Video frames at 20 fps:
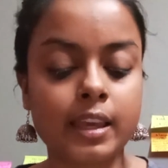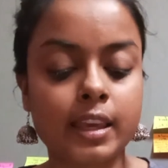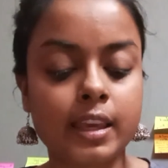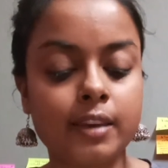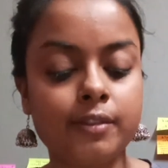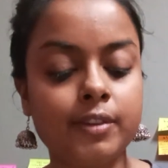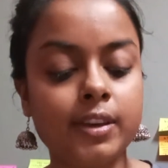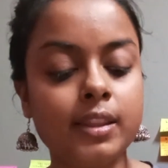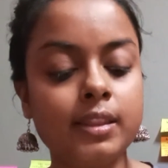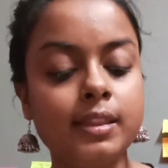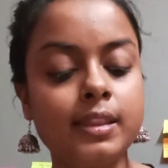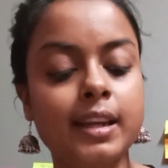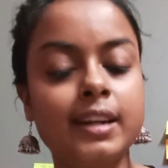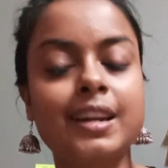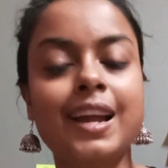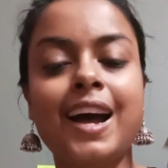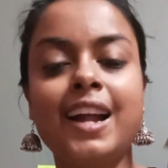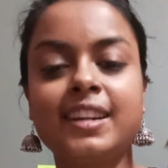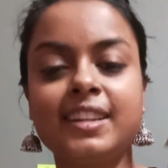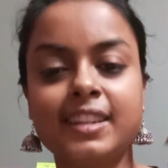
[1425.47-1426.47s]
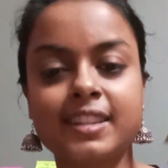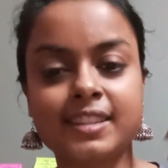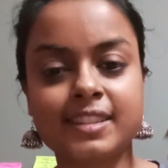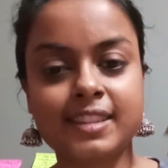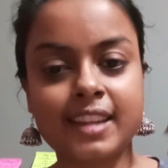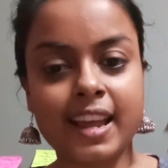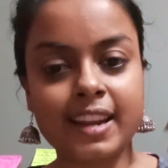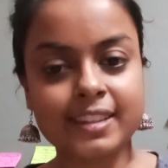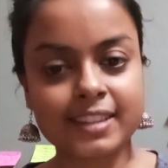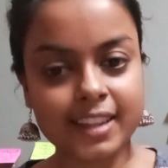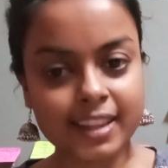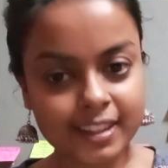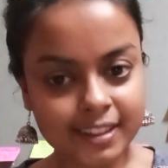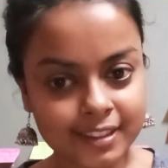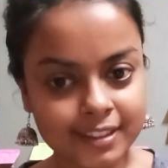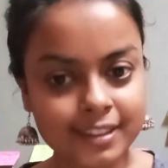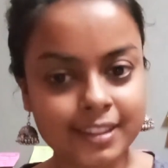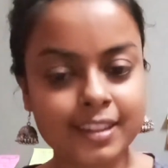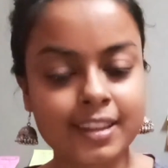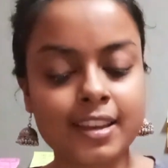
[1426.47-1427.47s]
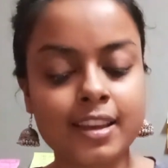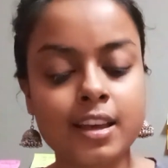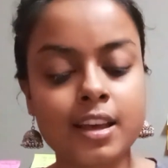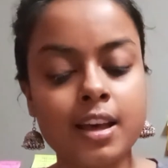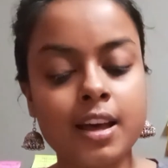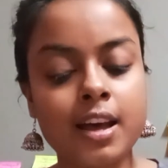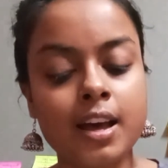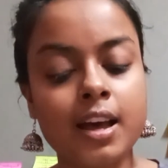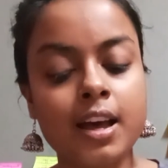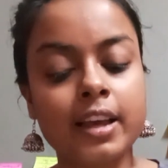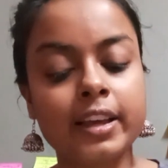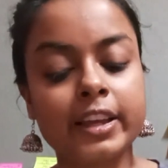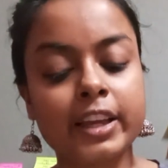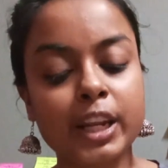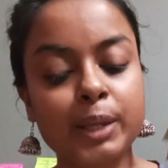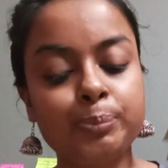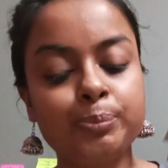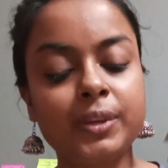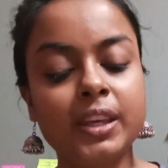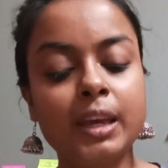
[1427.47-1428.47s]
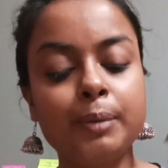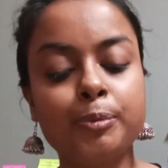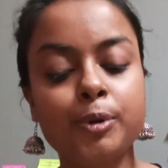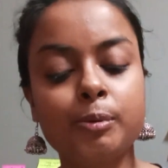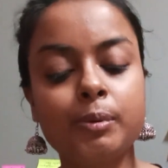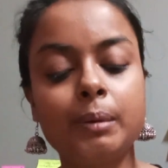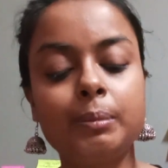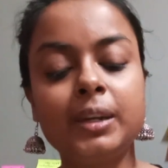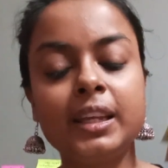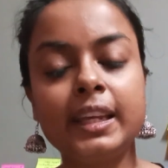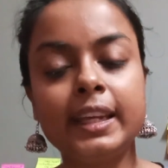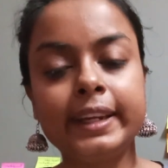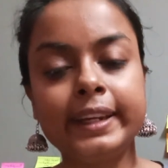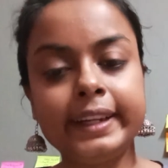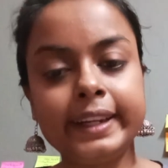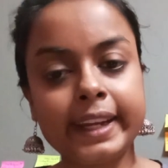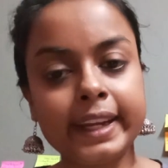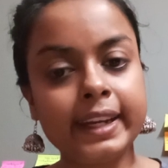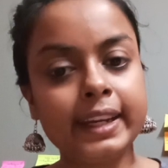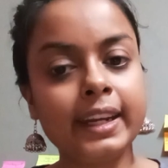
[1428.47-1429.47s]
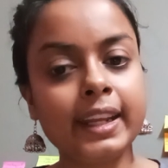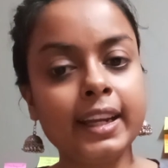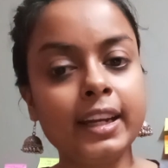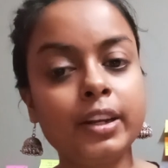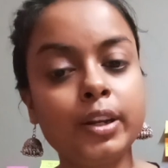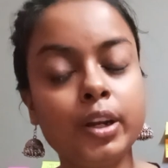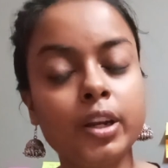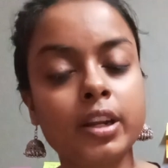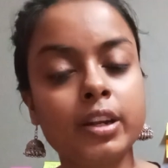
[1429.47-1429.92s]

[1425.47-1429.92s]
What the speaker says: Given that understanding, Kripke probably intended